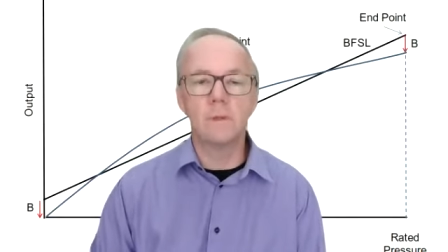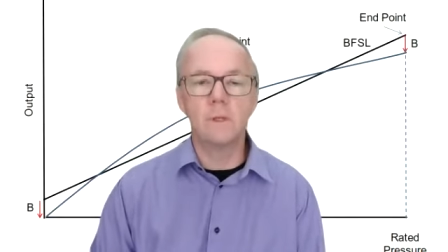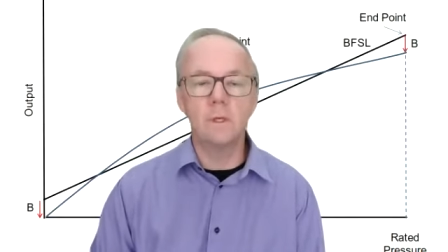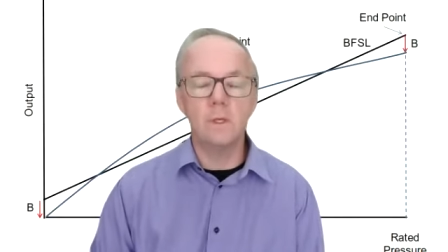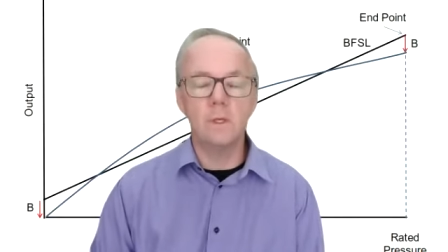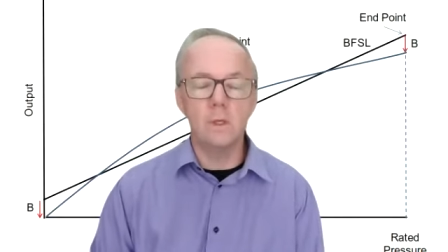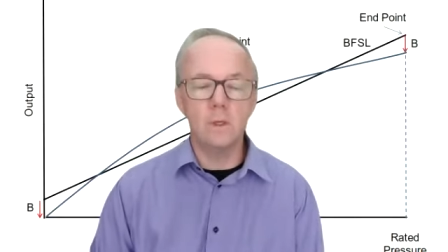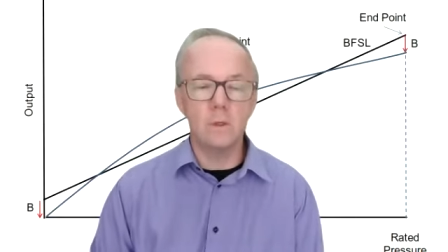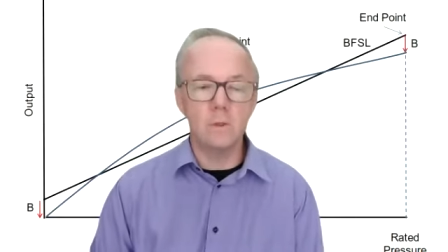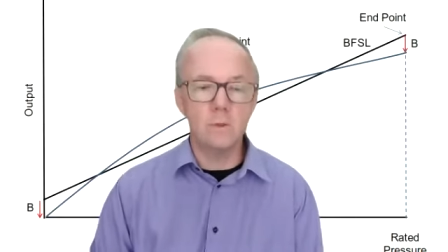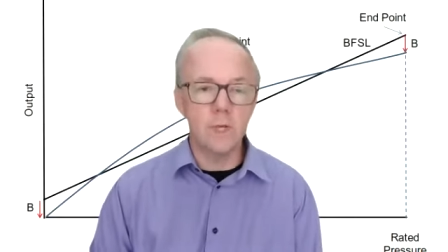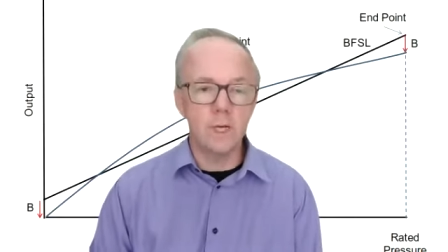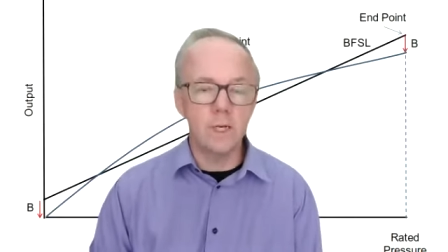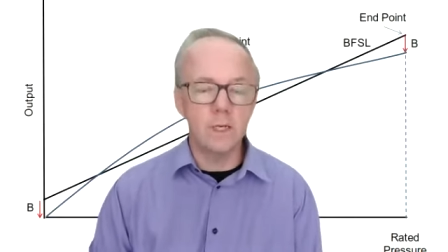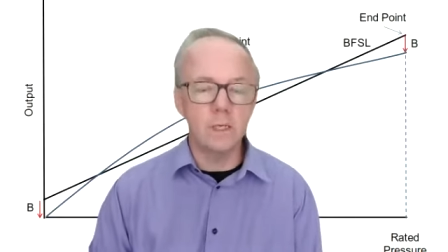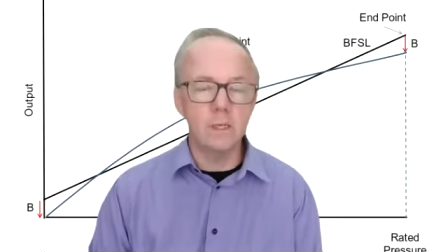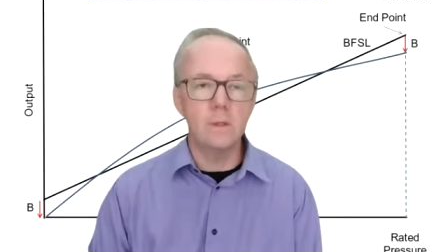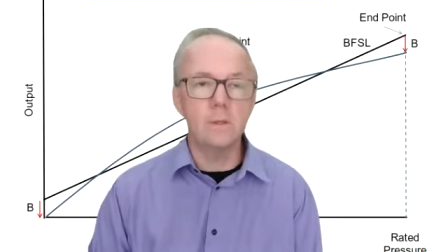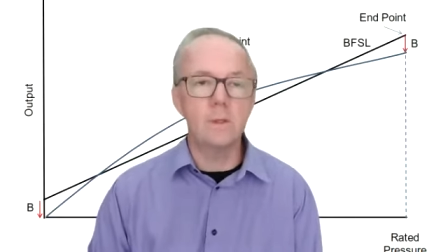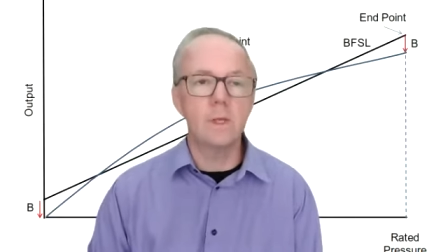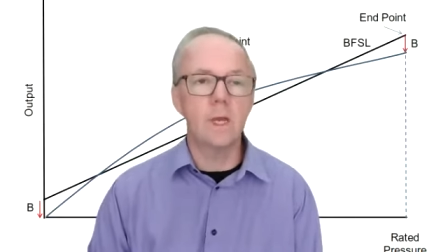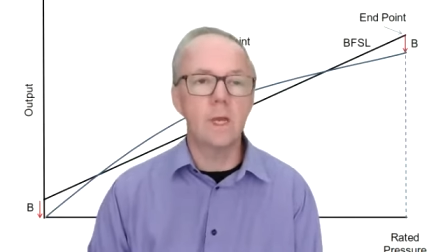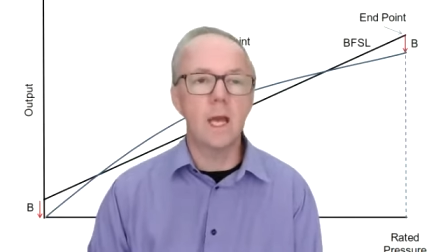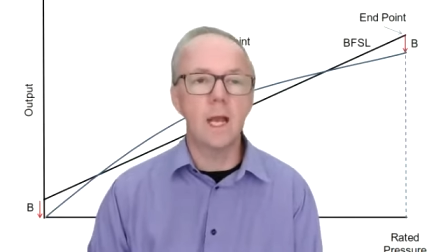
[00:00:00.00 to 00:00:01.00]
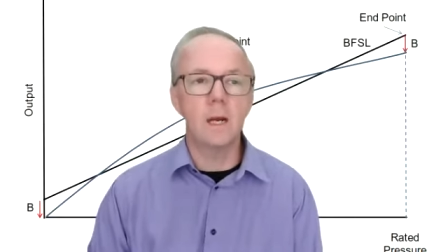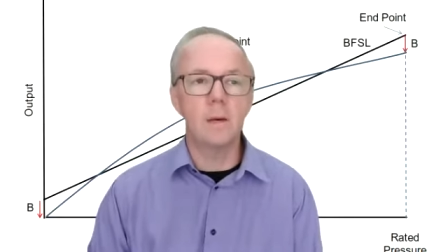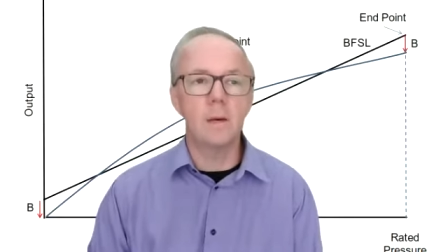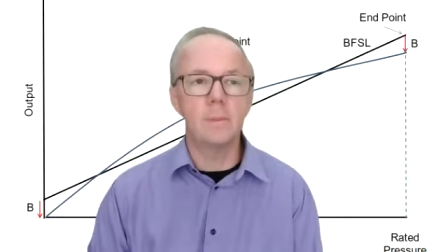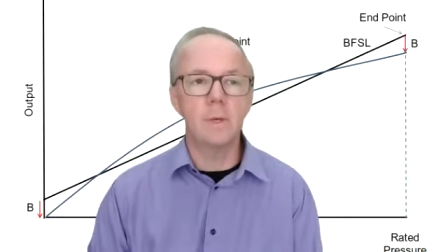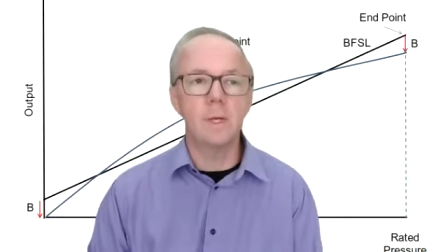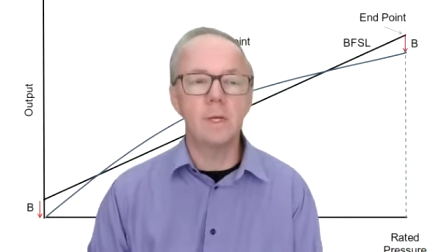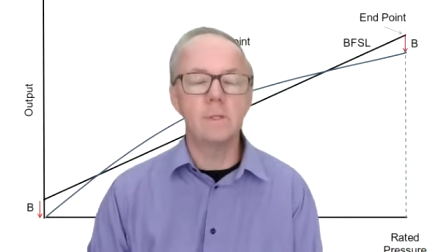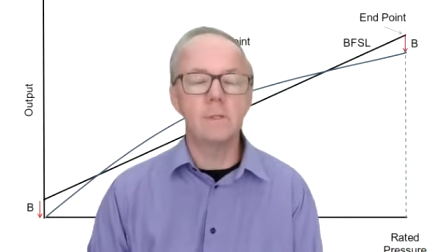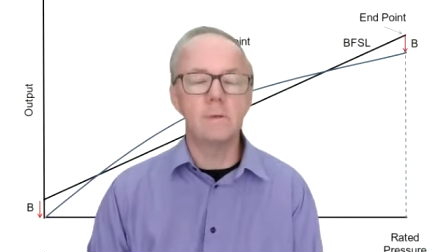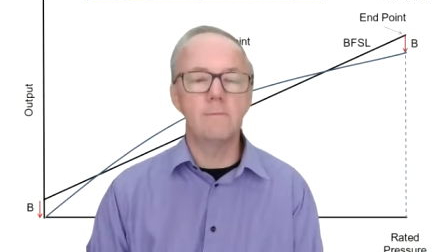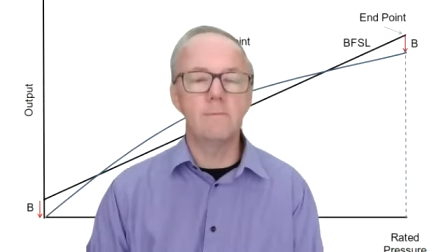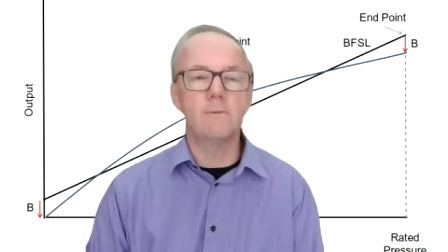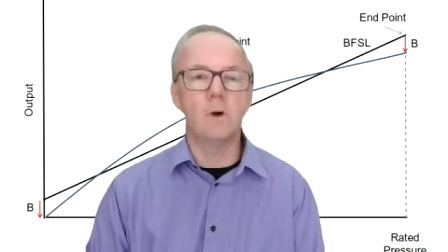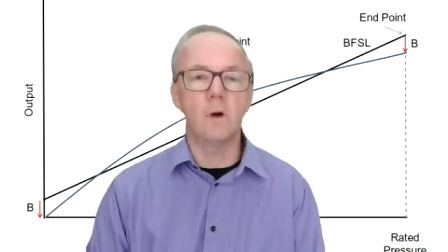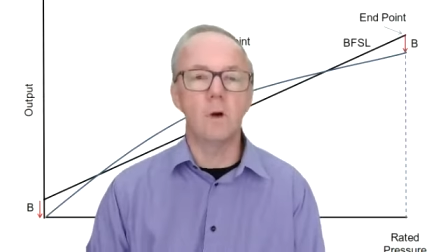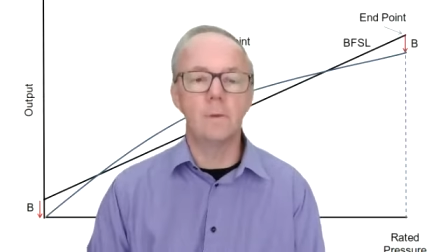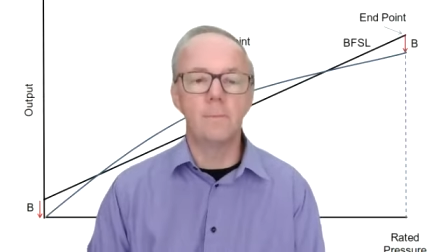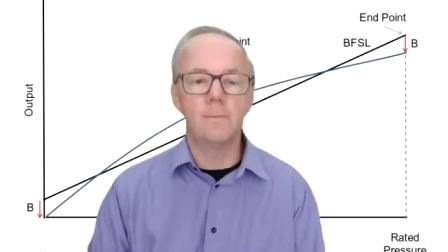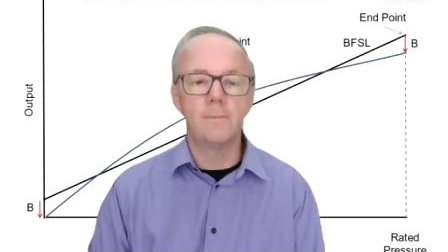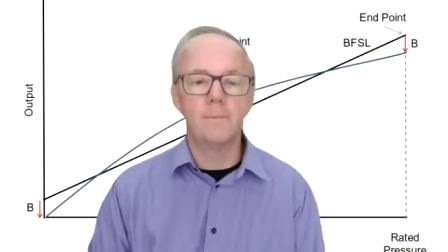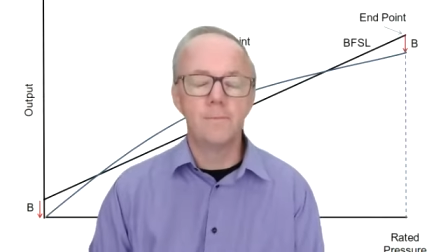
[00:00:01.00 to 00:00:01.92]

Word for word: that you're trying to do the calibration for.